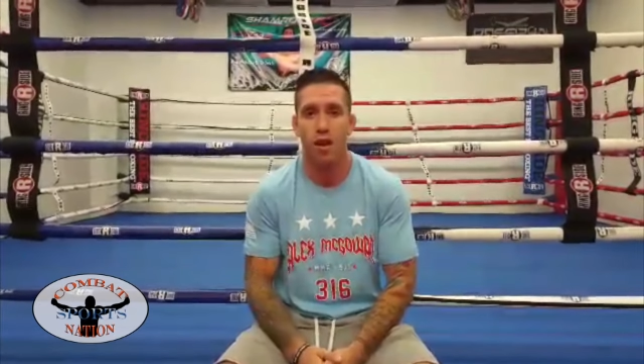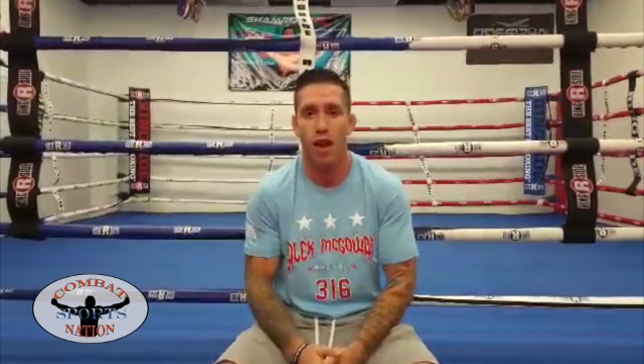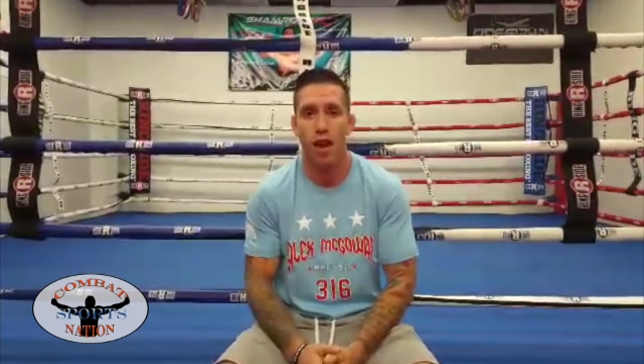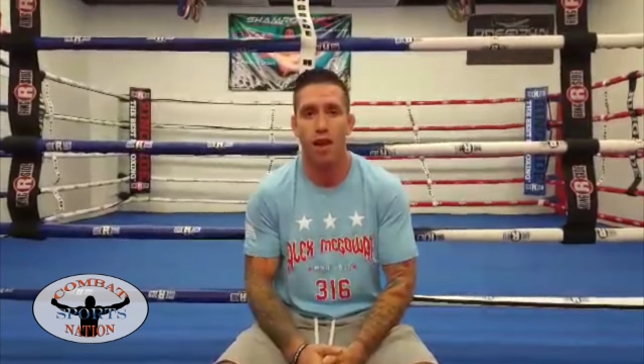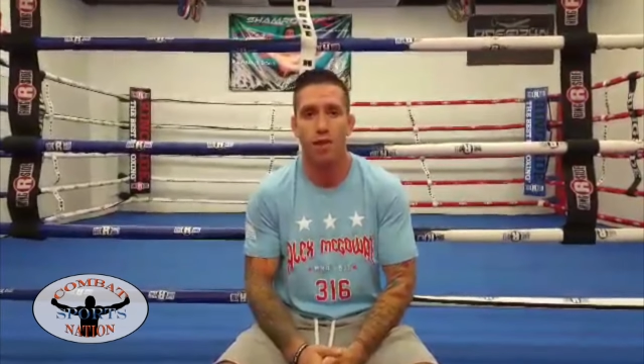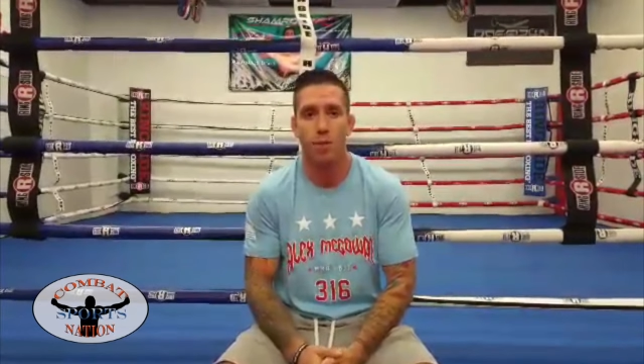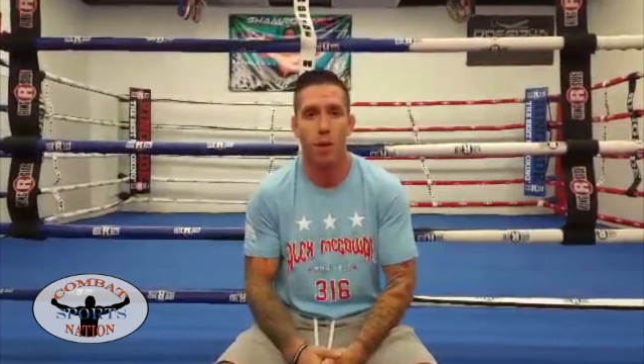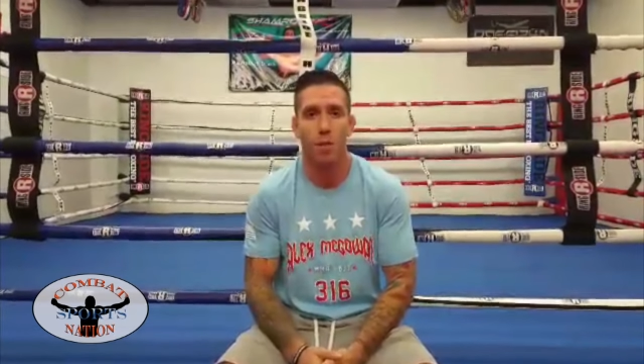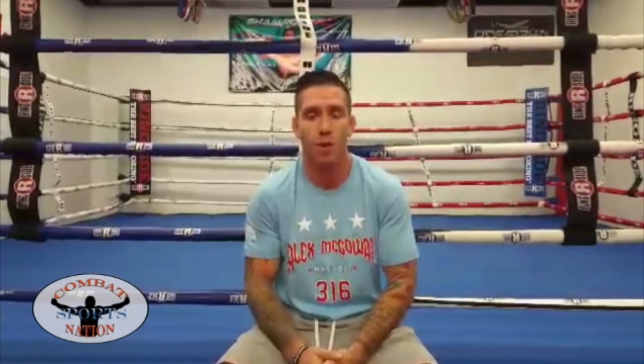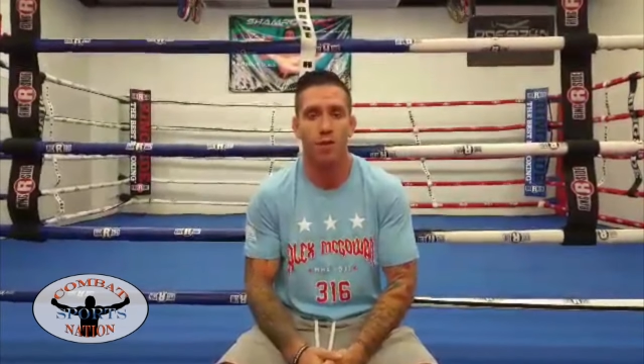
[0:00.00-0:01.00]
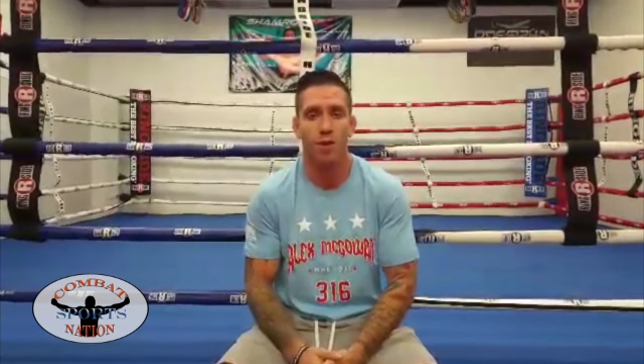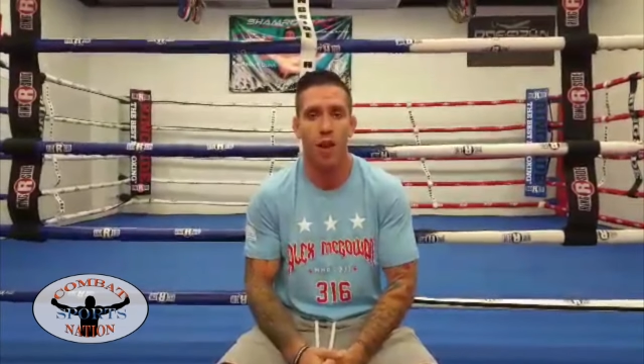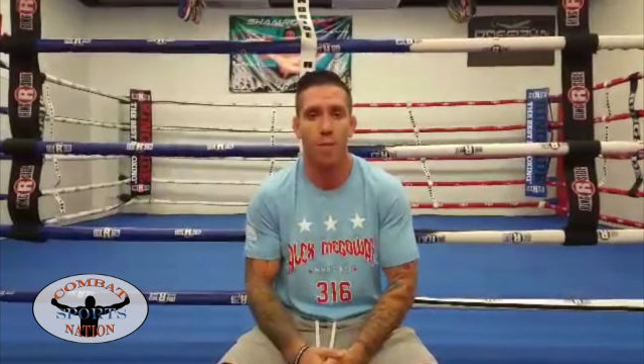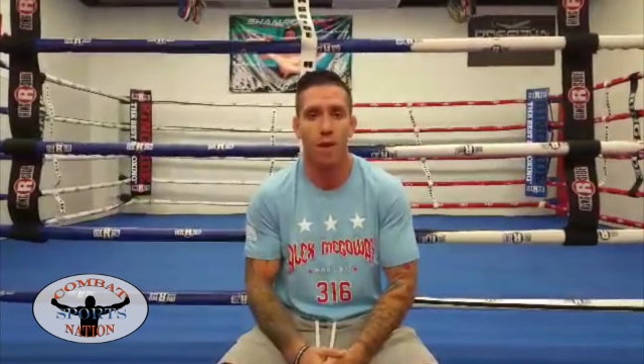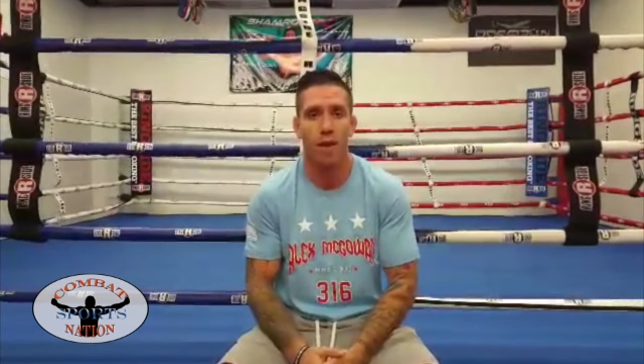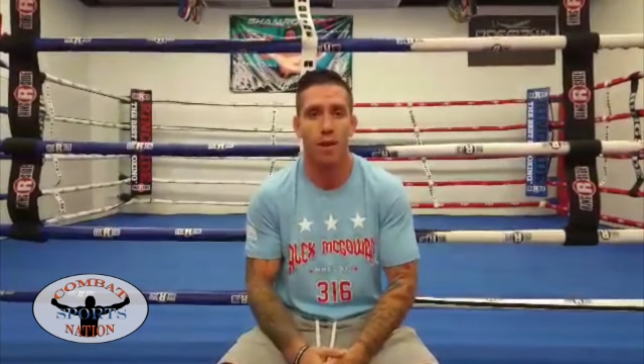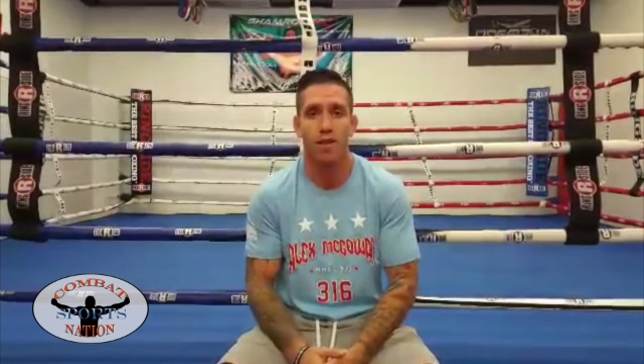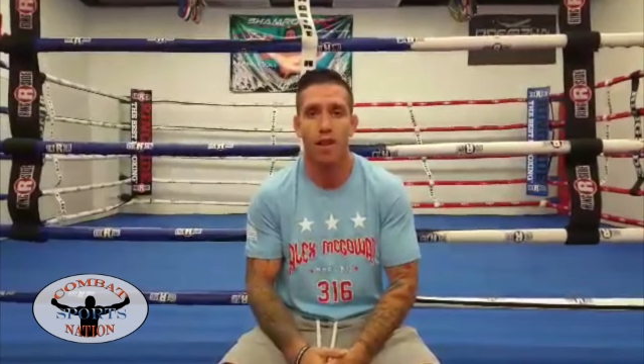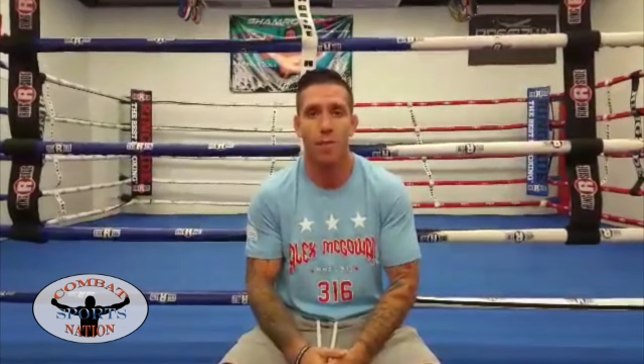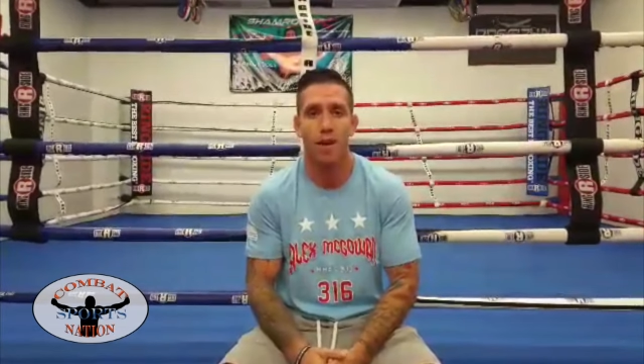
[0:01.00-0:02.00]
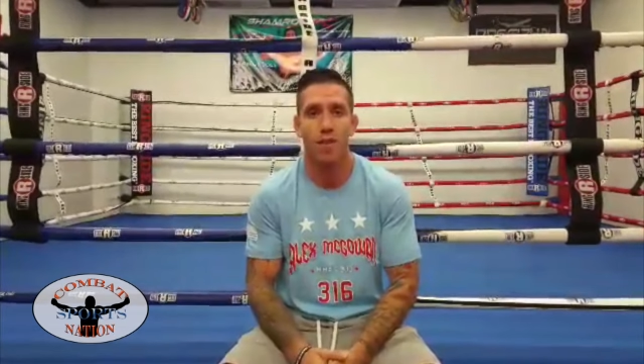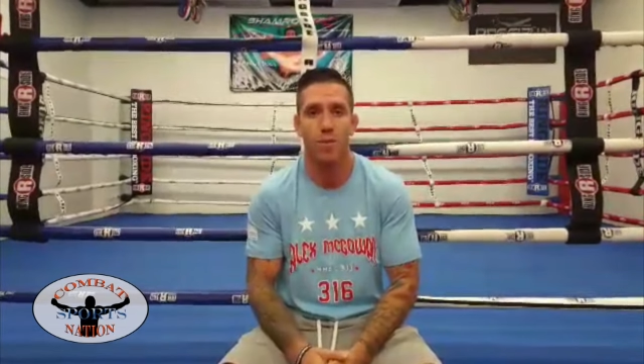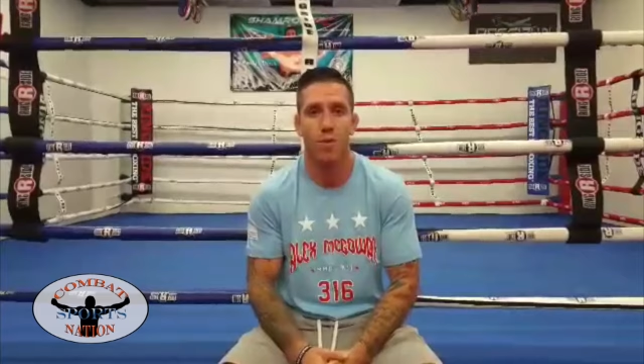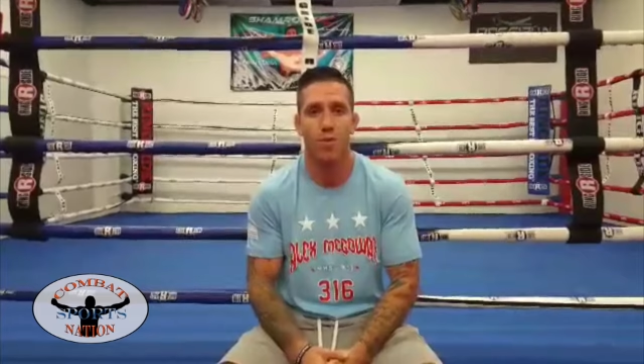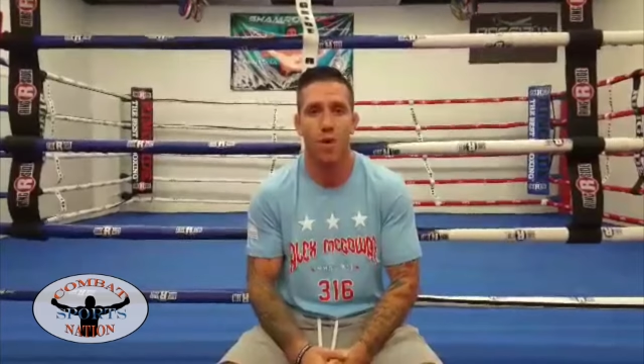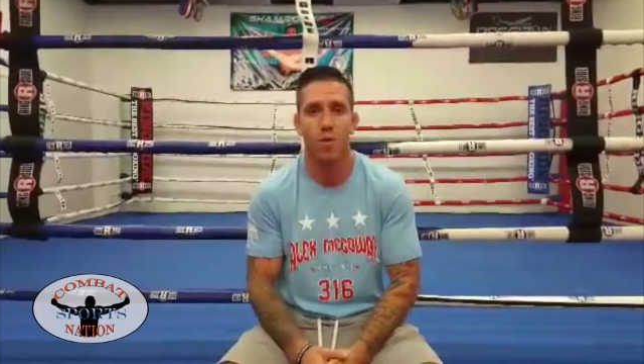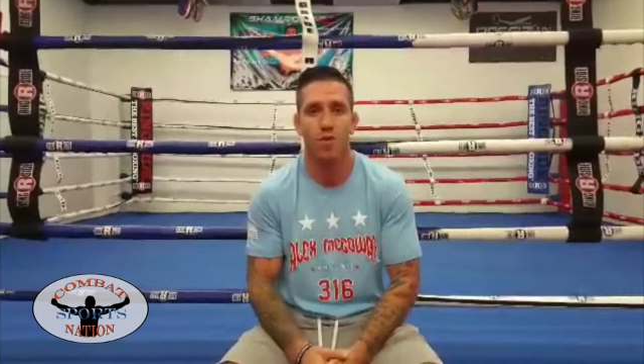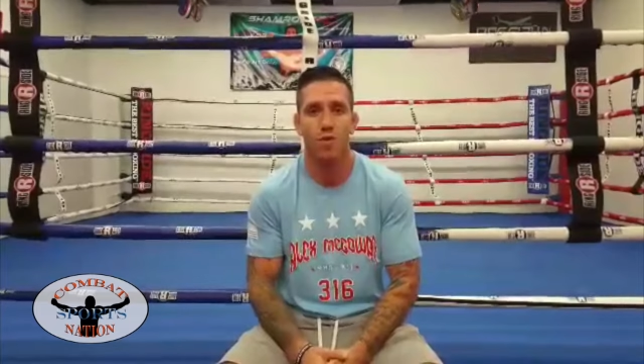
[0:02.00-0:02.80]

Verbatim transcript: And the preparation I made is I made the move over to